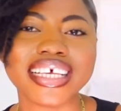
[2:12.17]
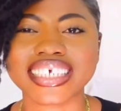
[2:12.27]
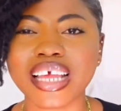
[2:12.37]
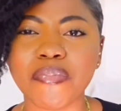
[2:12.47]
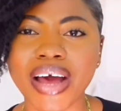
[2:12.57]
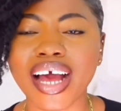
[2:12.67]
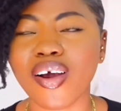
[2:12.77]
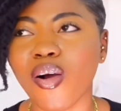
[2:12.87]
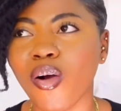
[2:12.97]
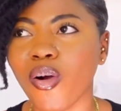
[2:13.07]
slick
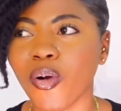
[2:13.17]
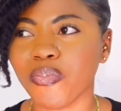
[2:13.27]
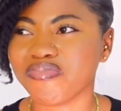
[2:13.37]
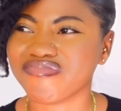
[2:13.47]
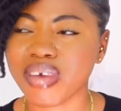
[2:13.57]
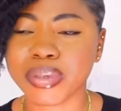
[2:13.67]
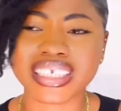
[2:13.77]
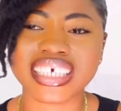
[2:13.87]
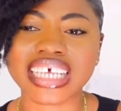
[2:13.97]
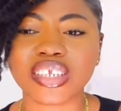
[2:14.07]
back, or maybe
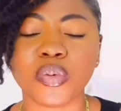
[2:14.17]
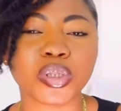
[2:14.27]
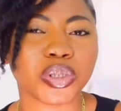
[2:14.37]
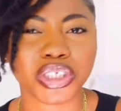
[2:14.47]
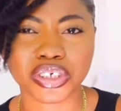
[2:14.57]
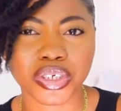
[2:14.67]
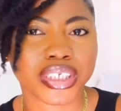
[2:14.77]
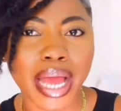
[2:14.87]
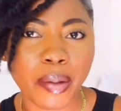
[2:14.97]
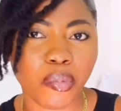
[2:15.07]
the days I don't want to do
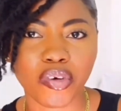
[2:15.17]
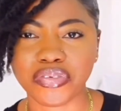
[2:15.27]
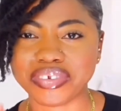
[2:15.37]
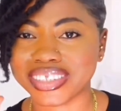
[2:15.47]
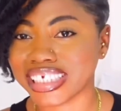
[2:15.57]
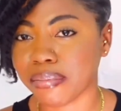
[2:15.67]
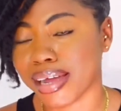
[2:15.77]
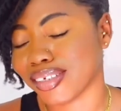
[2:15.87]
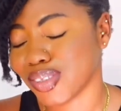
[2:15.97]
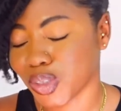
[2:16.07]
serious hype off. These are
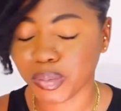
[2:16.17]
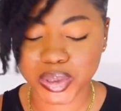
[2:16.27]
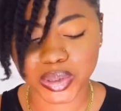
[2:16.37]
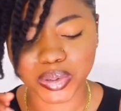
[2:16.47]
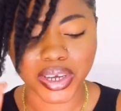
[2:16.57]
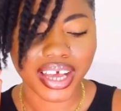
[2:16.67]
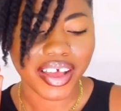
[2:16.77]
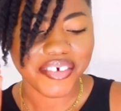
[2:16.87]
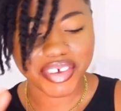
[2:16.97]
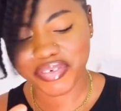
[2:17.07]
my top two
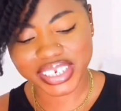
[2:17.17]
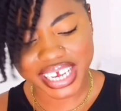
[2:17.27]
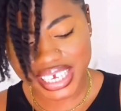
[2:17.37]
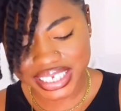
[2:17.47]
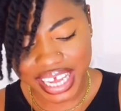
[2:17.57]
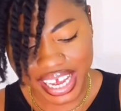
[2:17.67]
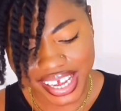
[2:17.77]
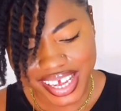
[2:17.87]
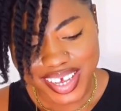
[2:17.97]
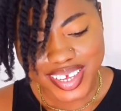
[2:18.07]
favorite
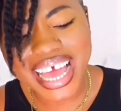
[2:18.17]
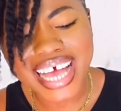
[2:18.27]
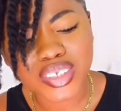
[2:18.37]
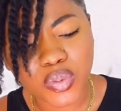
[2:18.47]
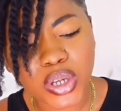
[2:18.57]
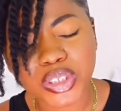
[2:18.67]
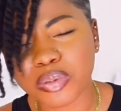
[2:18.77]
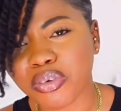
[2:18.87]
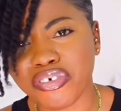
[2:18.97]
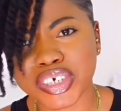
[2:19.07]
hairstyle. They ask, what's
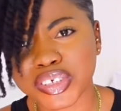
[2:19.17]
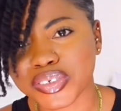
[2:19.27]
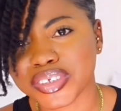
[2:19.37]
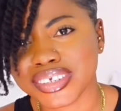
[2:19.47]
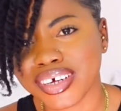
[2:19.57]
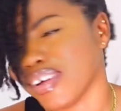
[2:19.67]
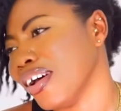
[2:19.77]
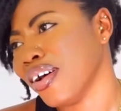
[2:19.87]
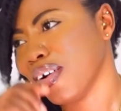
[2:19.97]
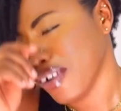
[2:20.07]
your profession?
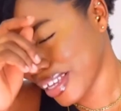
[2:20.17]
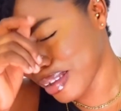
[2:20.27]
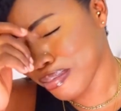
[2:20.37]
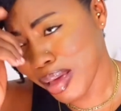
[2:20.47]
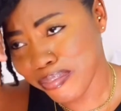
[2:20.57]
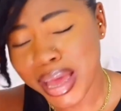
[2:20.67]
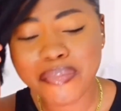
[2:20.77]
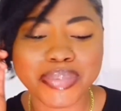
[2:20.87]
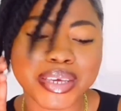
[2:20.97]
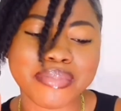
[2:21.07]
Okay,
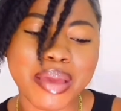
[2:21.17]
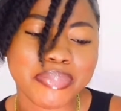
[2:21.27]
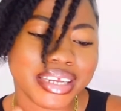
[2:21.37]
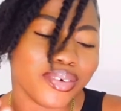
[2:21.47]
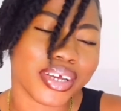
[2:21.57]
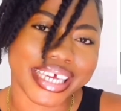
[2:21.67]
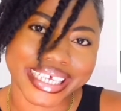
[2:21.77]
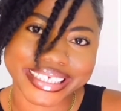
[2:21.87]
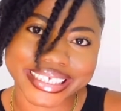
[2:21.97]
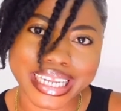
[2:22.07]
maybe they don't
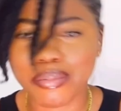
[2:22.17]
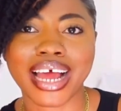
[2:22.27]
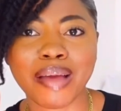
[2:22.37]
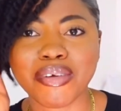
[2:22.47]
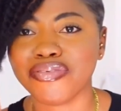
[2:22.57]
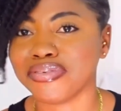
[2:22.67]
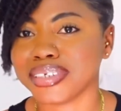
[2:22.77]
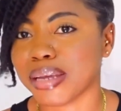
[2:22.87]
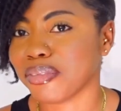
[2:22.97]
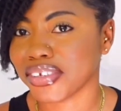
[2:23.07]
get it. I'm a
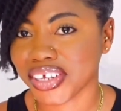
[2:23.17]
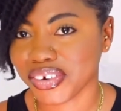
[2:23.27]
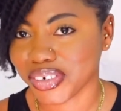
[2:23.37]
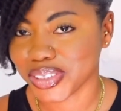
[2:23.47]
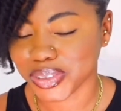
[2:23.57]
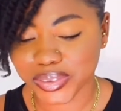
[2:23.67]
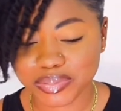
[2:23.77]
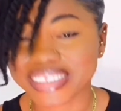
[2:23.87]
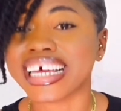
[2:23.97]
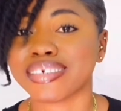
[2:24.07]
full-time content creator.
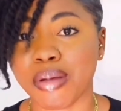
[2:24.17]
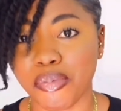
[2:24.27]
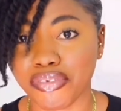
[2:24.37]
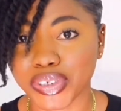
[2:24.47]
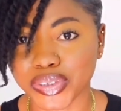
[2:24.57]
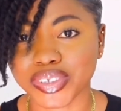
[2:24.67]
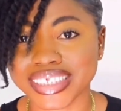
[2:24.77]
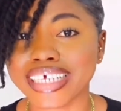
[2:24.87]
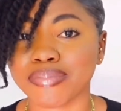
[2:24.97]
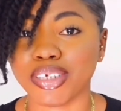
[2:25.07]
That's my profession,
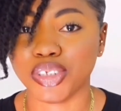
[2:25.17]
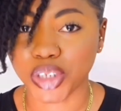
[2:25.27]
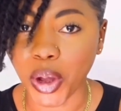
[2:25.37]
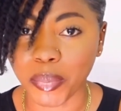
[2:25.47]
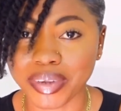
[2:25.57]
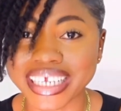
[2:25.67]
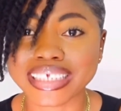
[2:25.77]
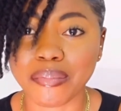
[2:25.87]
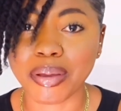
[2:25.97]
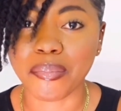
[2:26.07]
that's my job, that's
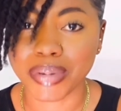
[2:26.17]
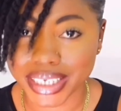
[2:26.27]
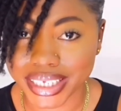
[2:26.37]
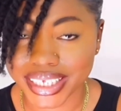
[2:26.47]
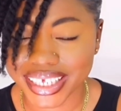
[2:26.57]
how I make money.